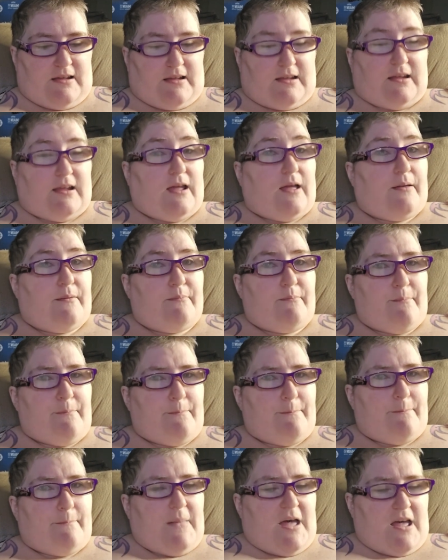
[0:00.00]
Yet
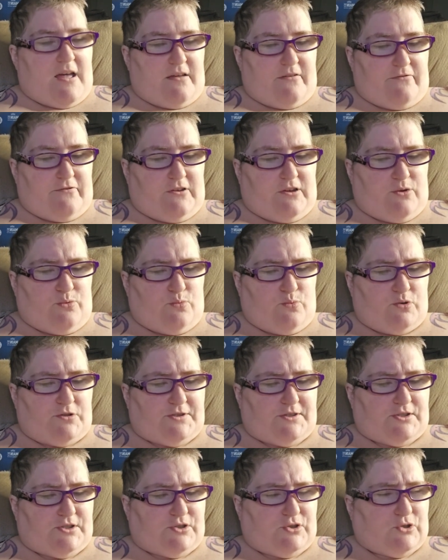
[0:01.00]
Mavi
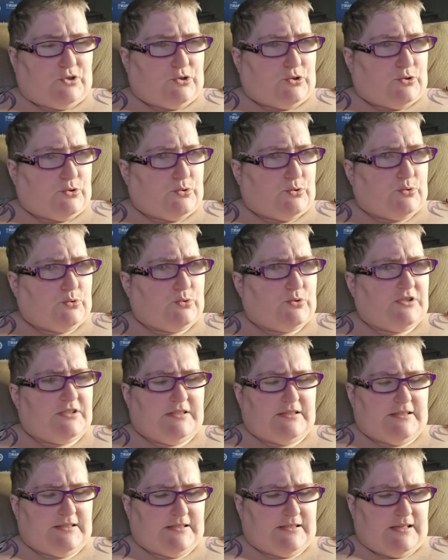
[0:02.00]
was too
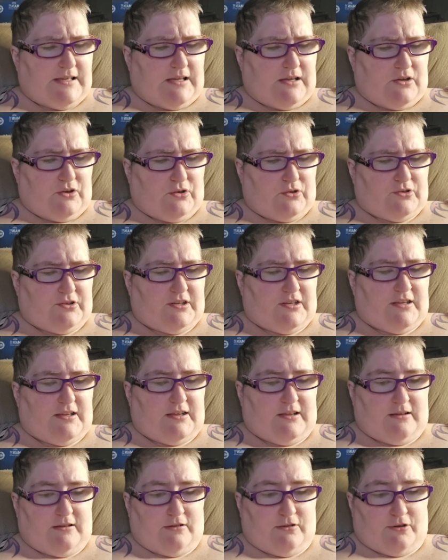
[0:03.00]
skilled a
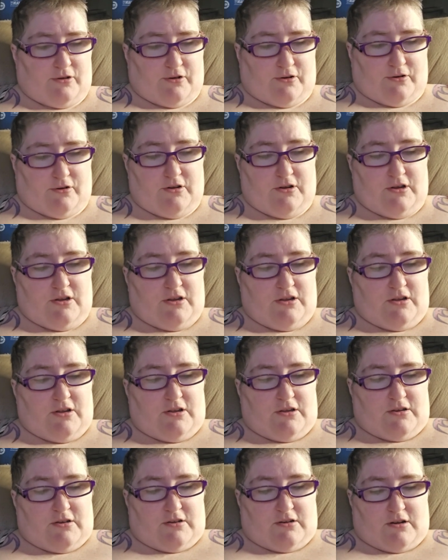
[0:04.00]
healer
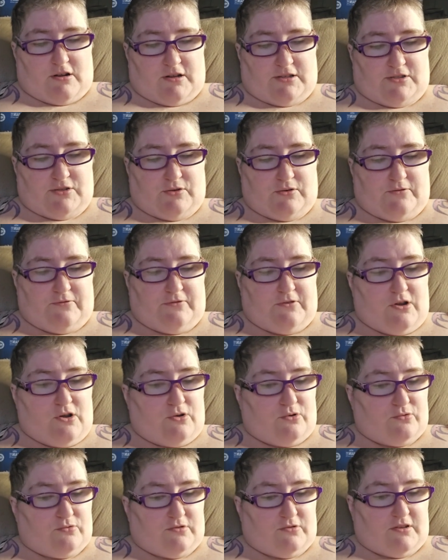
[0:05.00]
not to have
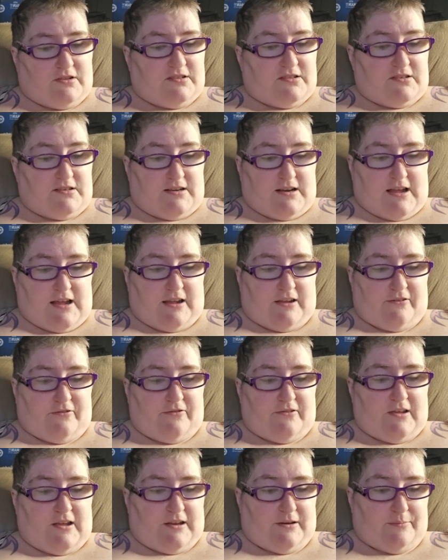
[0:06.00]
known that the knife
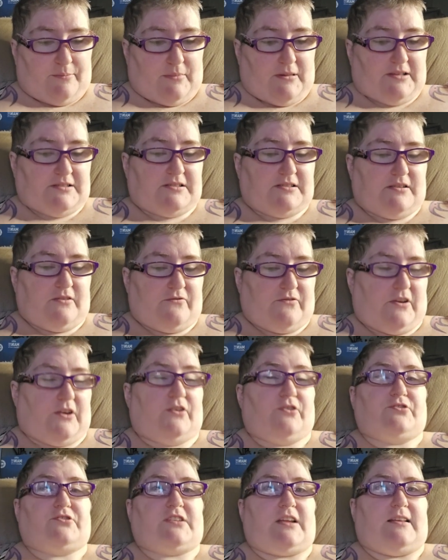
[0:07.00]
had missed the
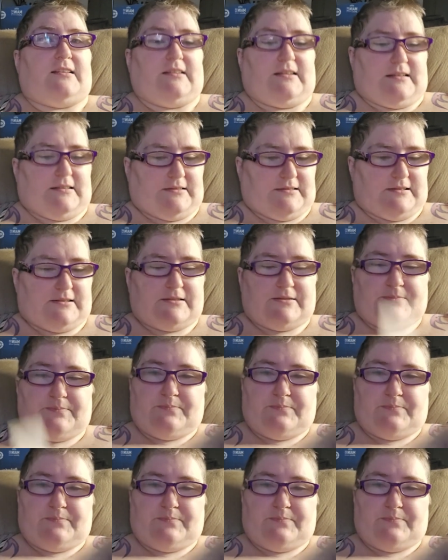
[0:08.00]
finger tendons.